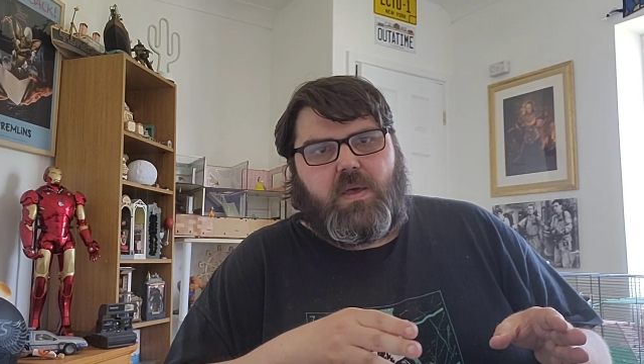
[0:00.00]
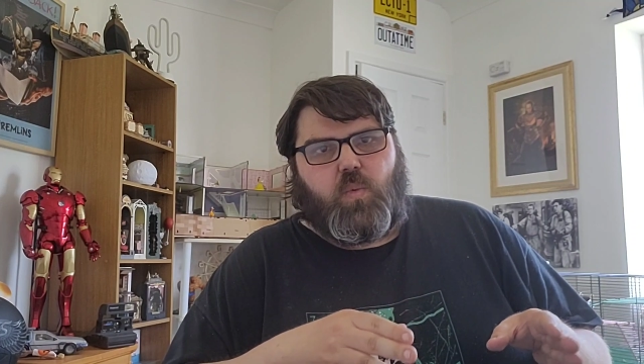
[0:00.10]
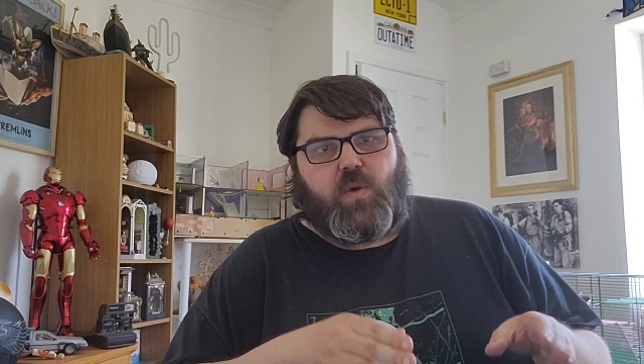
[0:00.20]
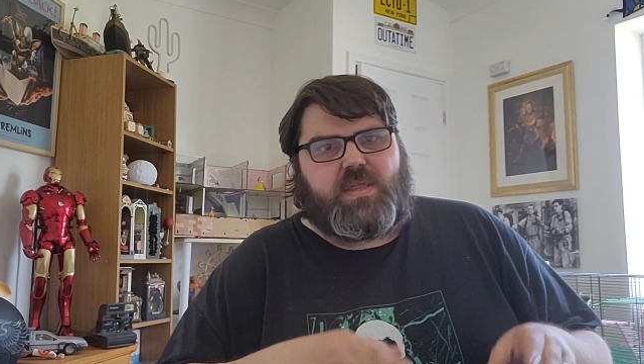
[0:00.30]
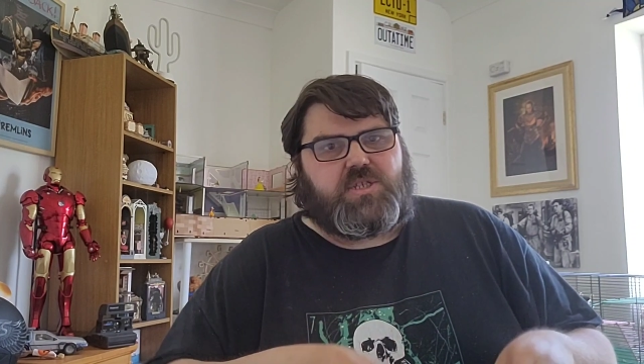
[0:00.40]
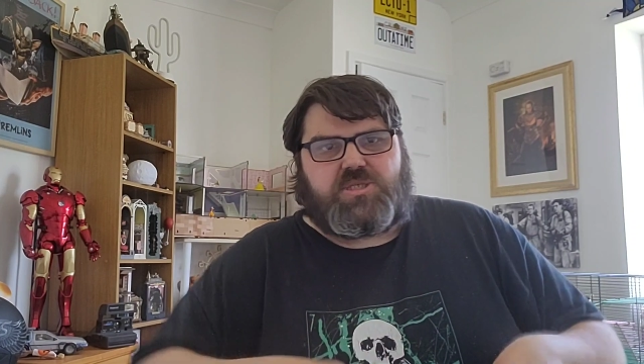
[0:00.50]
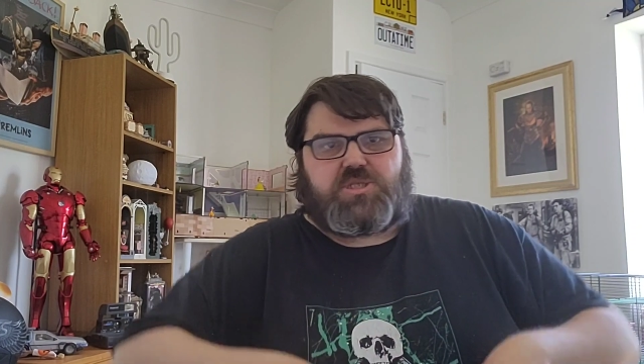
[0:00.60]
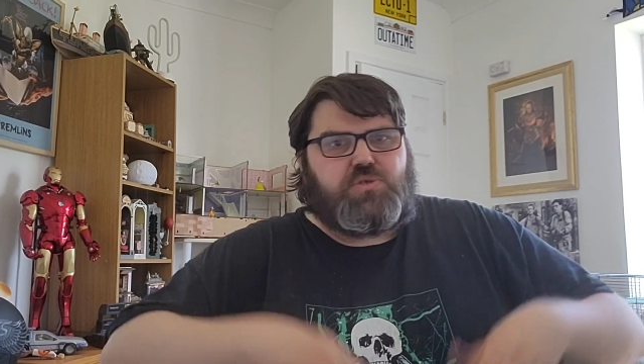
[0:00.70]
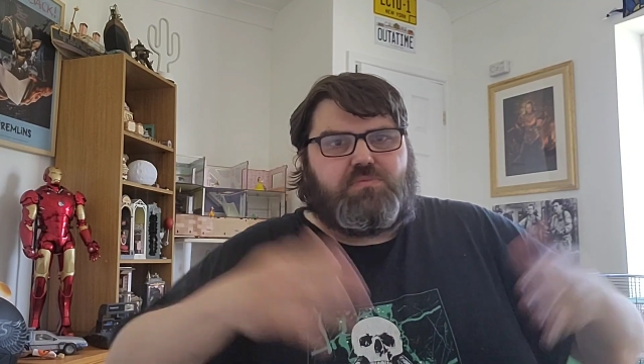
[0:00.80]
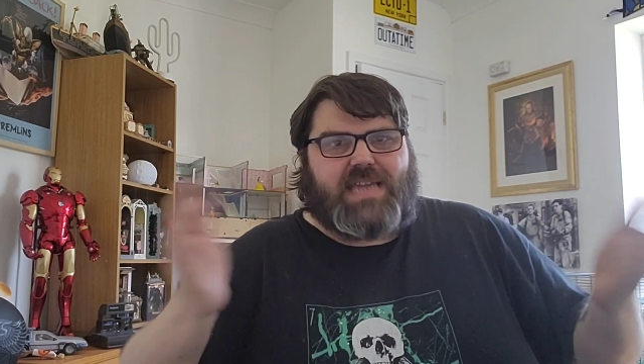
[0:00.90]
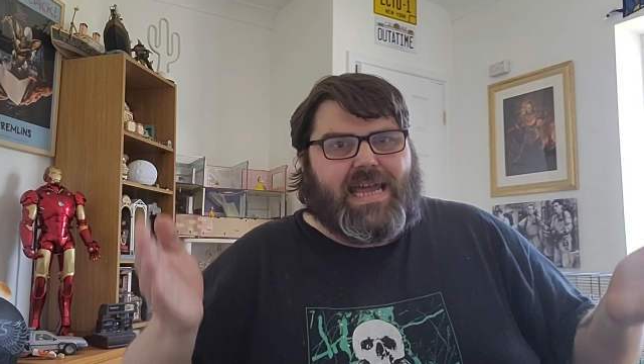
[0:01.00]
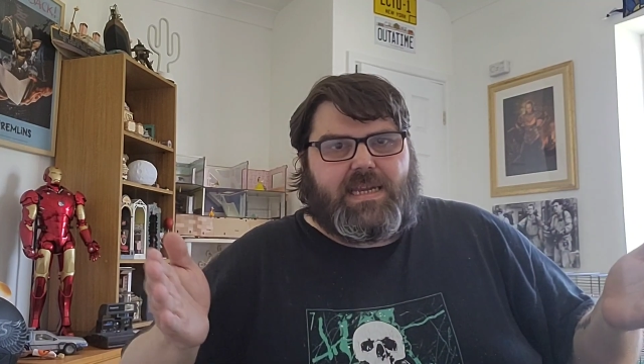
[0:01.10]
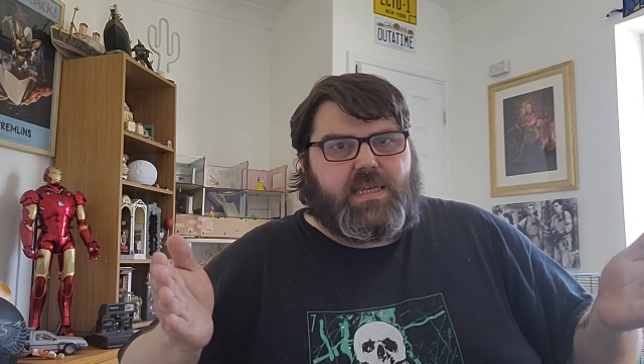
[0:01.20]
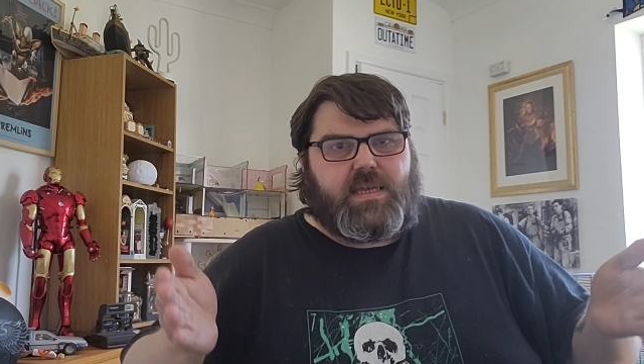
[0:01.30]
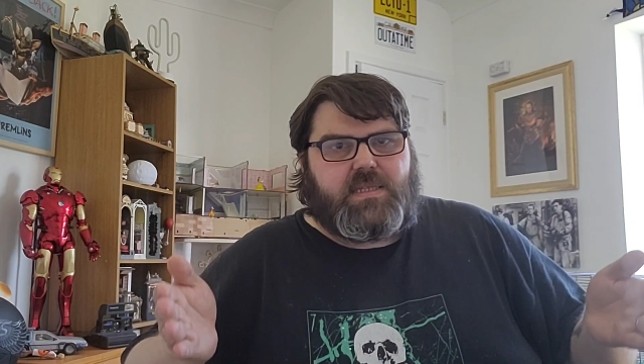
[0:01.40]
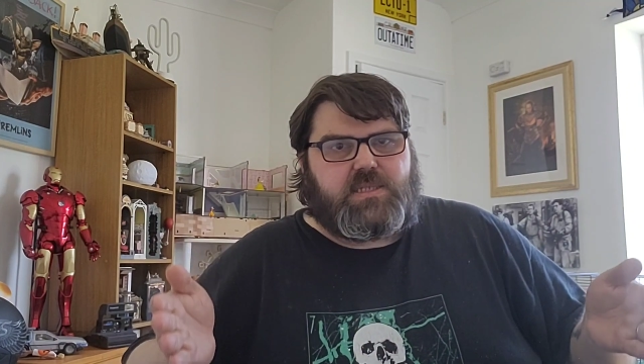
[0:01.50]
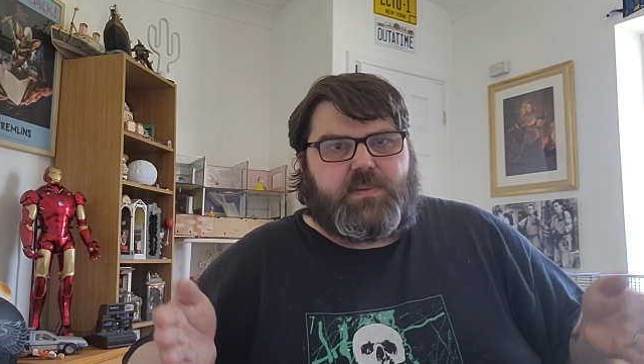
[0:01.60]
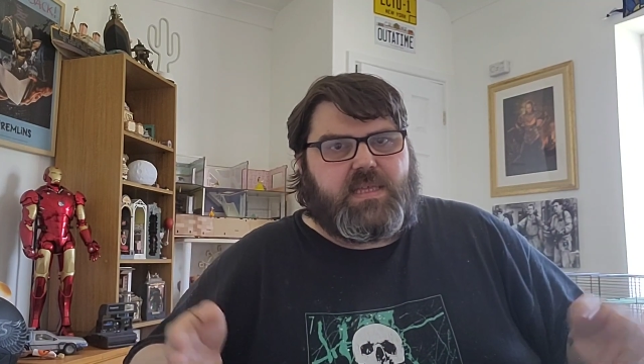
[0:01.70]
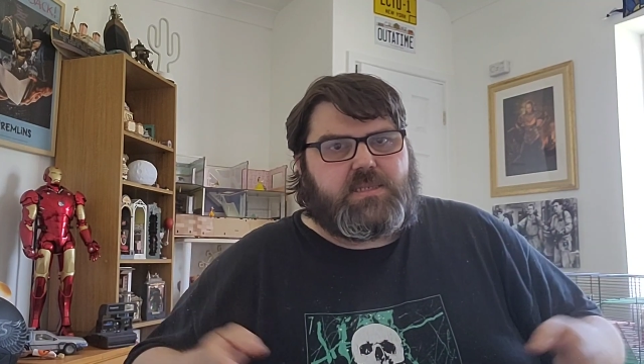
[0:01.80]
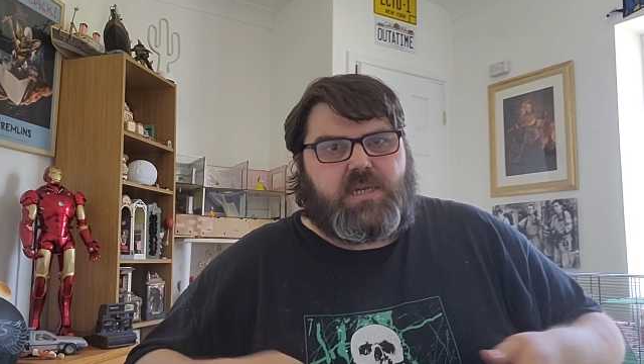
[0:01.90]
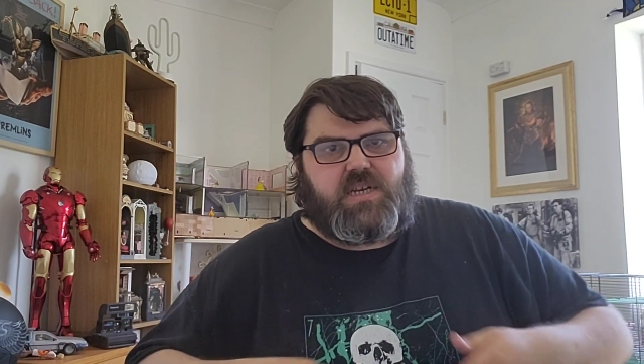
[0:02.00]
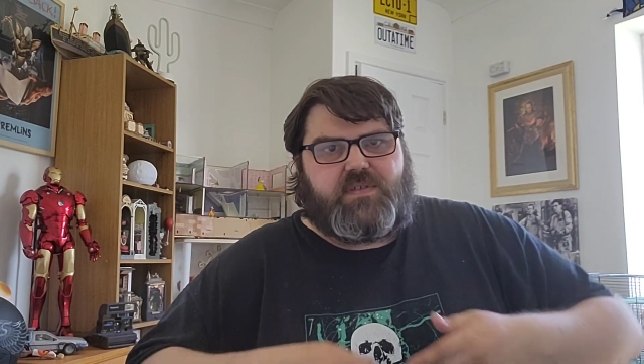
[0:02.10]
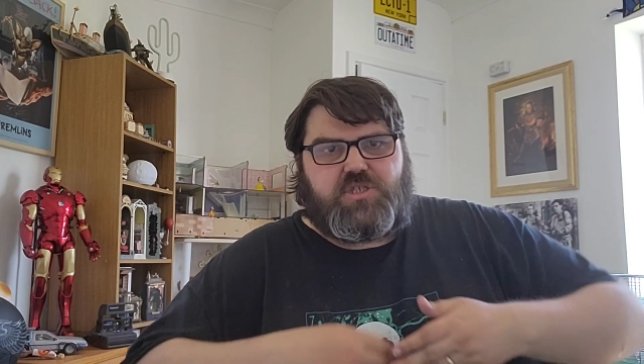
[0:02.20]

with just 2 Gatling guns come out the side of